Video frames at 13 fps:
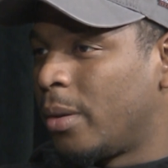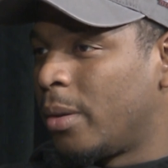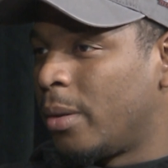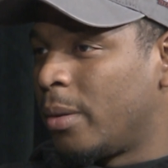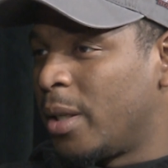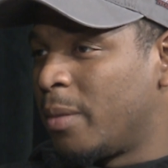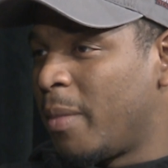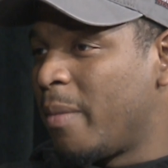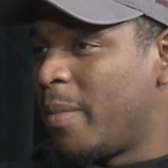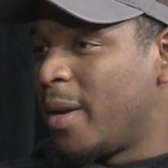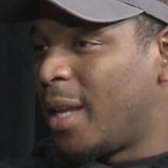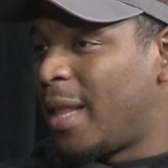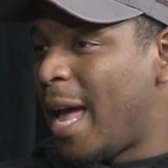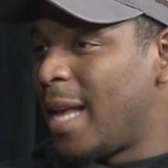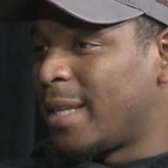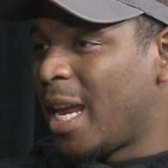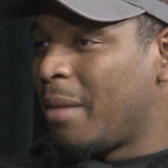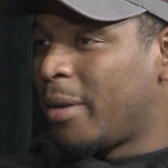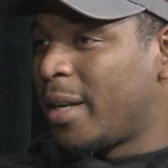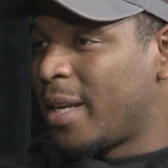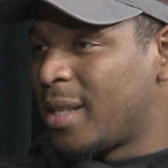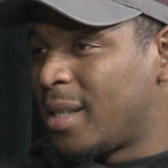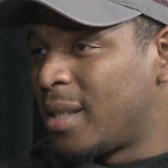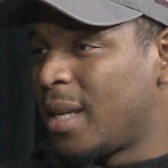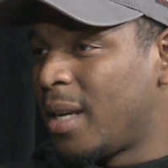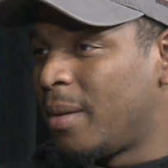this may be your last game playing against
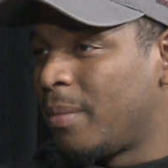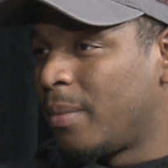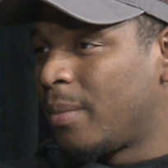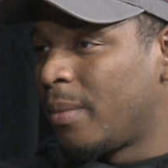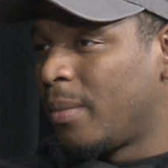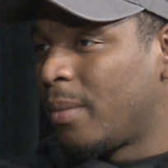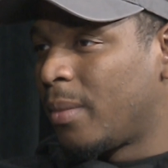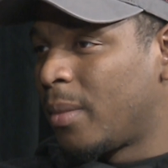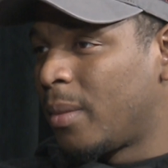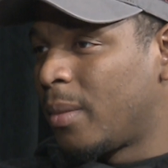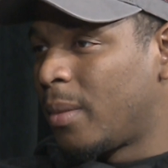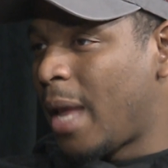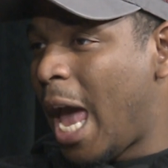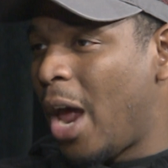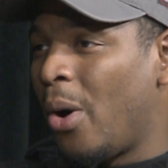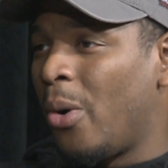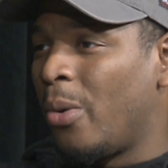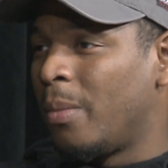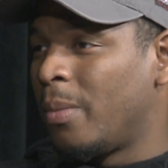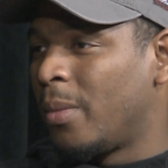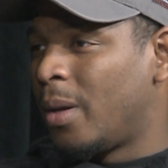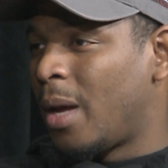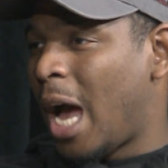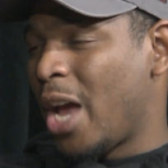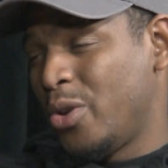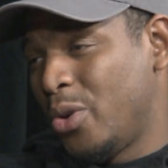this team at home.
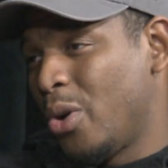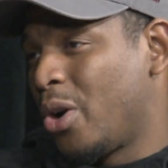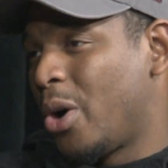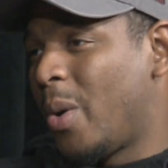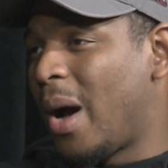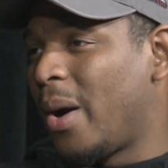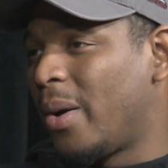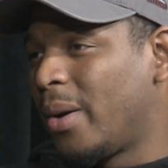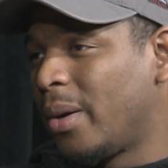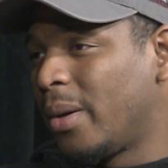How you gonna go out?